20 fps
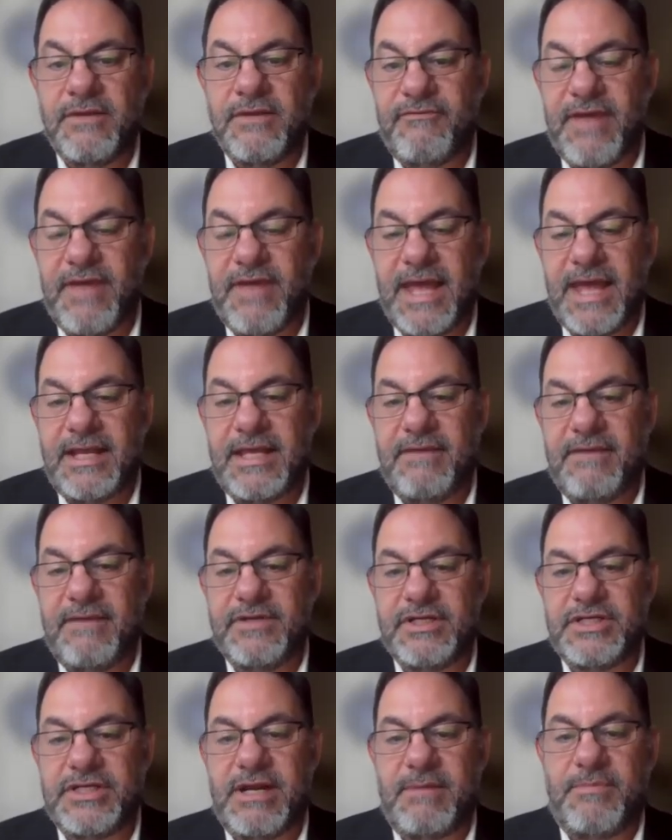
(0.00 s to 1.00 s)
In fact,
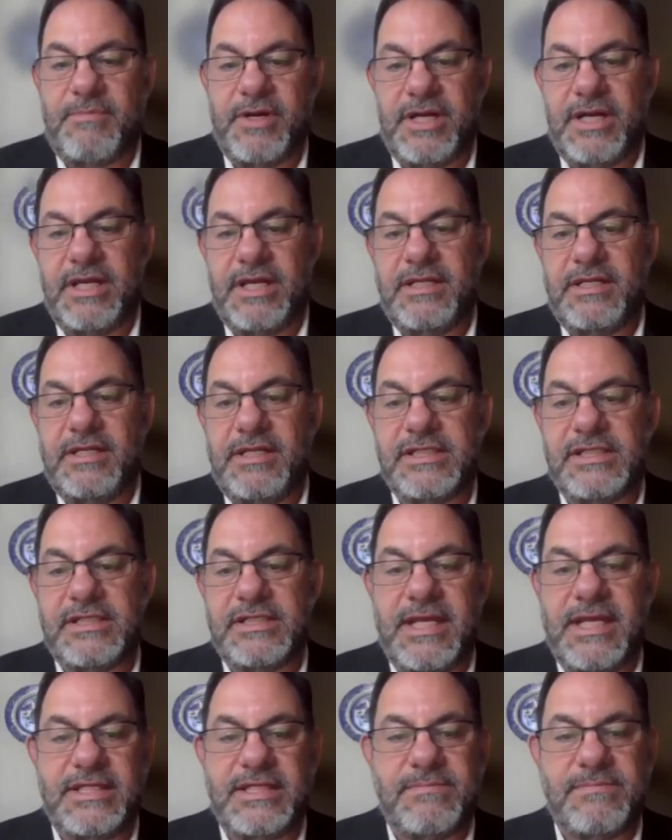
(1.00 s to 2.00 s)
Kevin shepherded in the
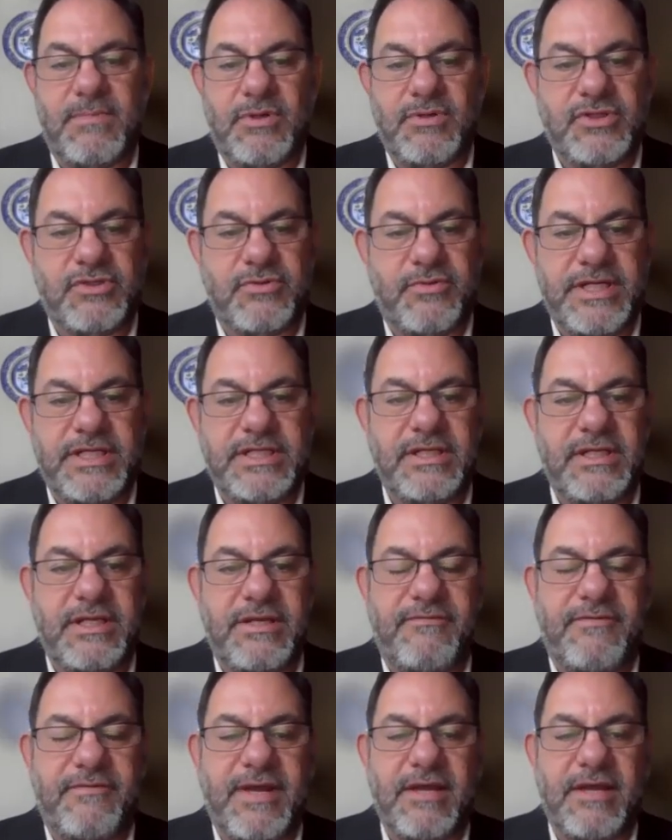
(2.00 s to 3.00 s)
state's most
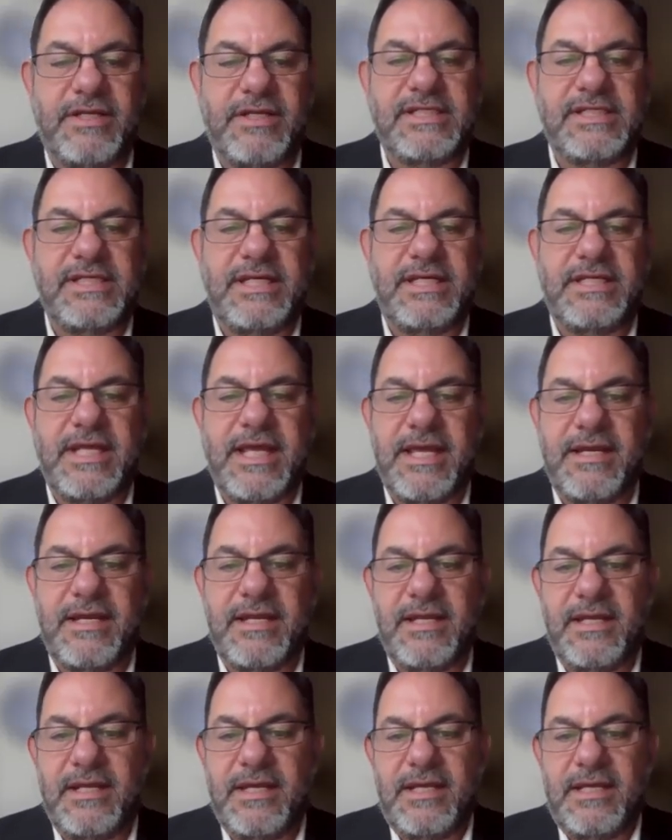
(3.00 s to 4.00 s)
recently founded CTED,
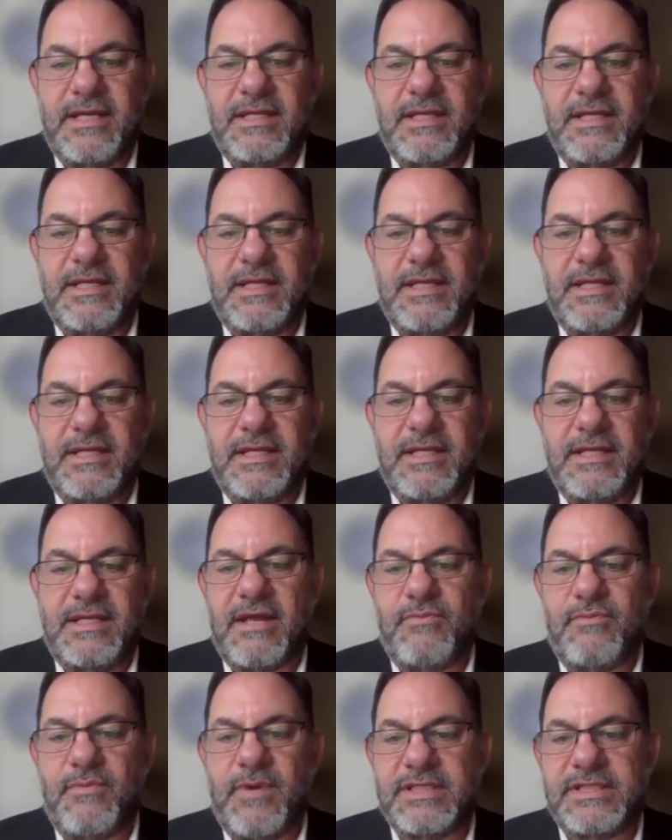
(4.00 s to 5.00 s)
the
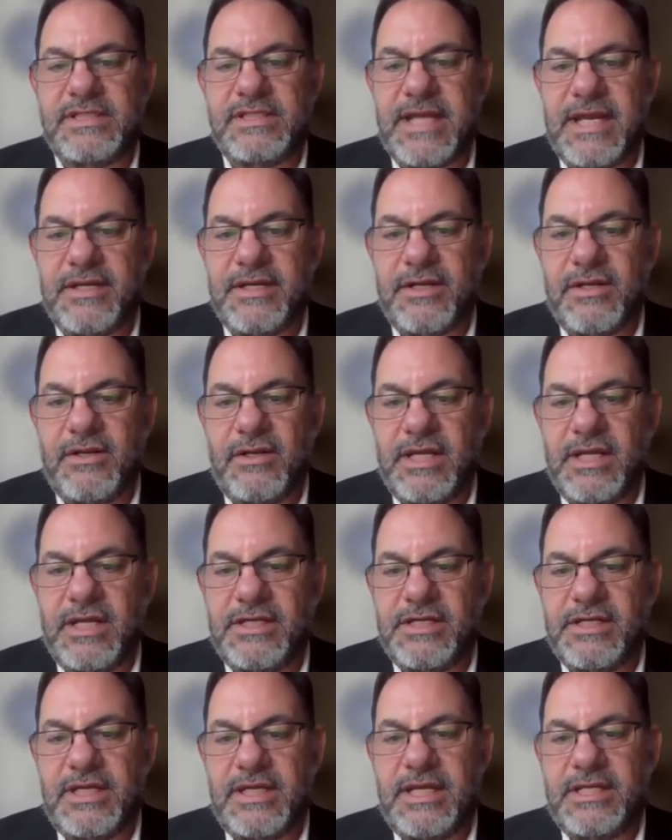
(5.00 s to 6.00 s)
Southwest Technical
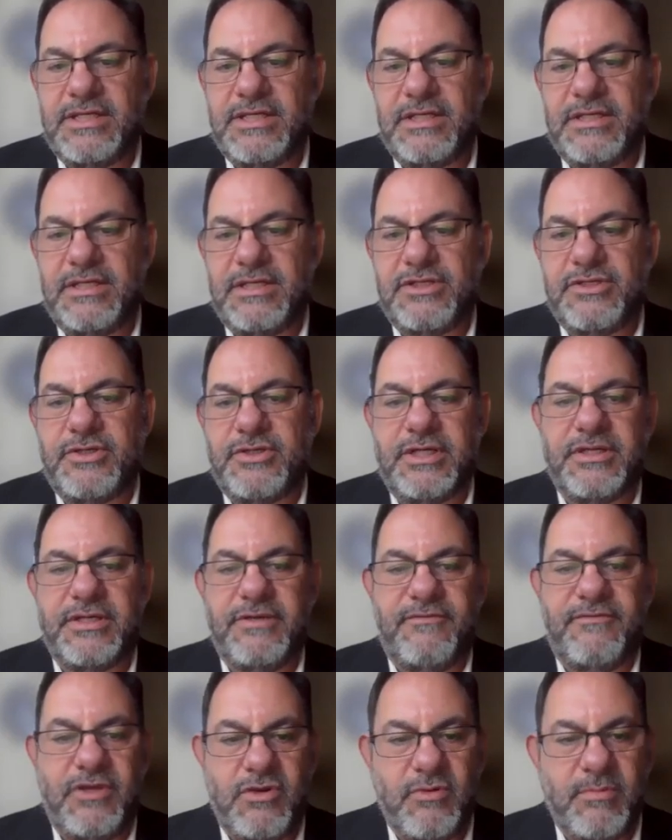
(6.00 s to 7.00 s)
Education District
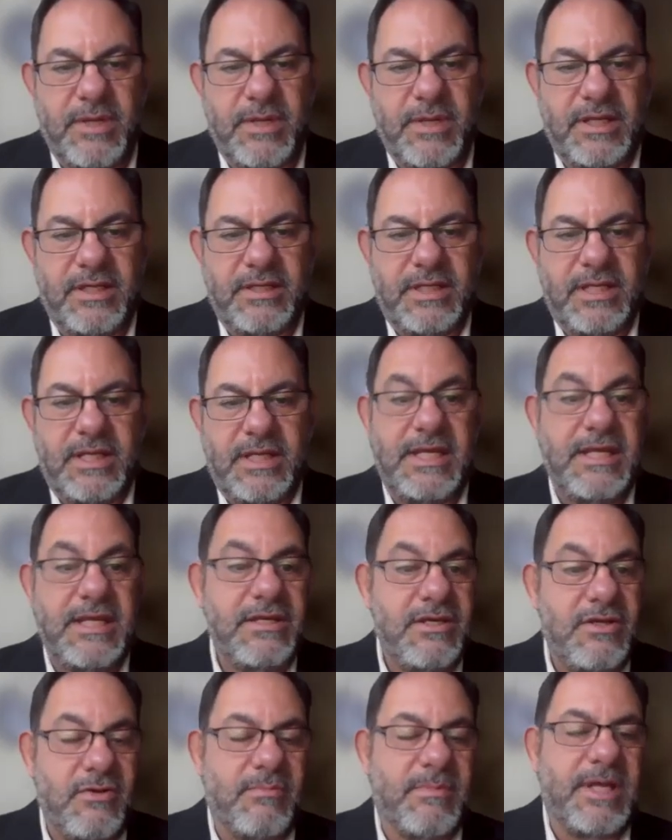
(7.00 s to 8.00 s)
of Yuma,
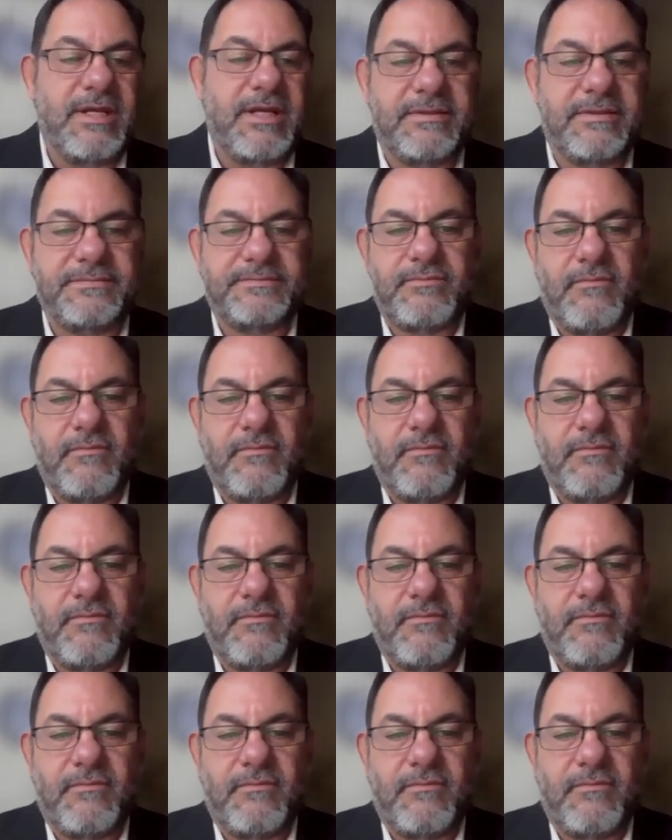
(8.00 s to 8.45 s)
in Yuma.